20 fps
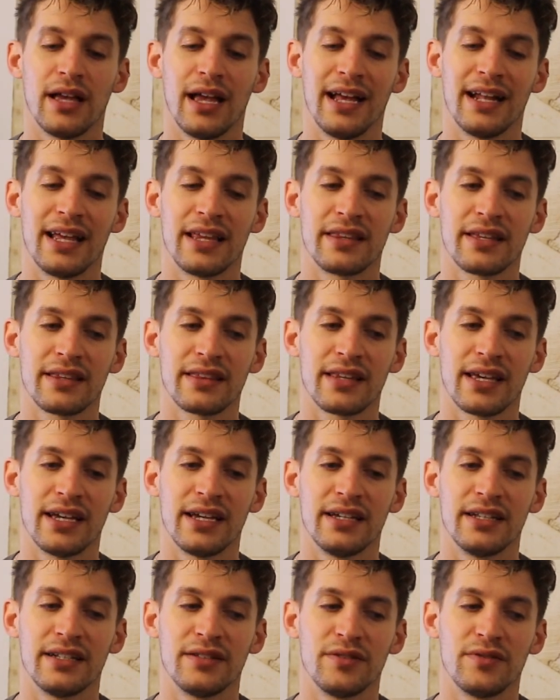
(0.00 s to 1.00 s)
And I think
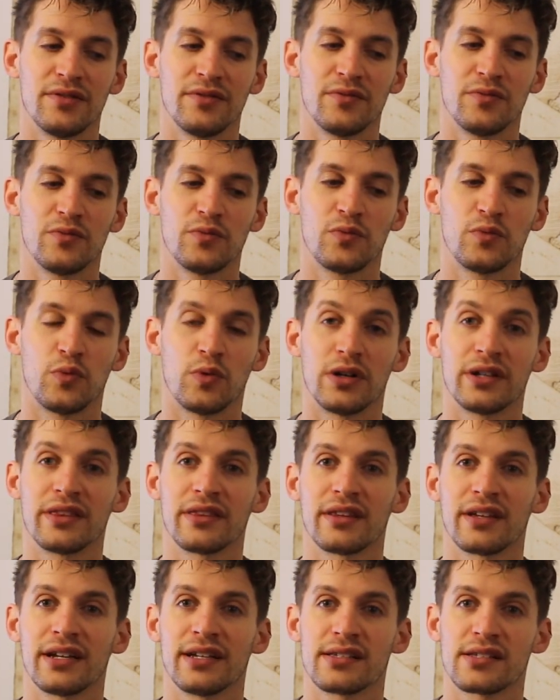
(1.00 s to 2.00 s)
that
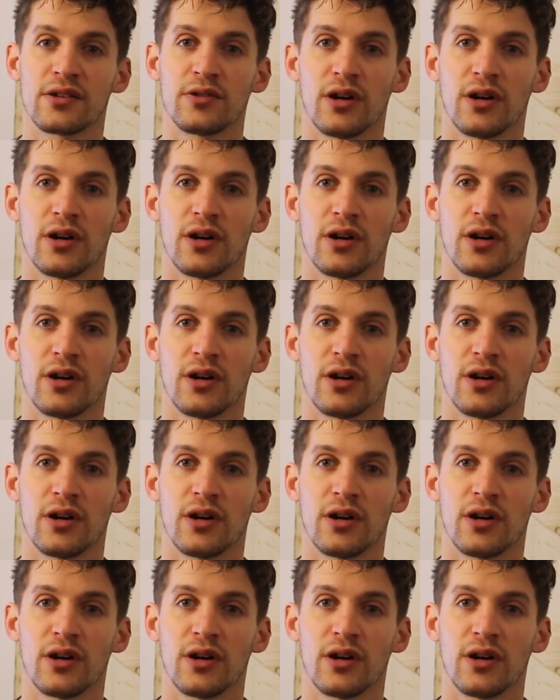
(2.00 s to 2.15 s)
one thing as a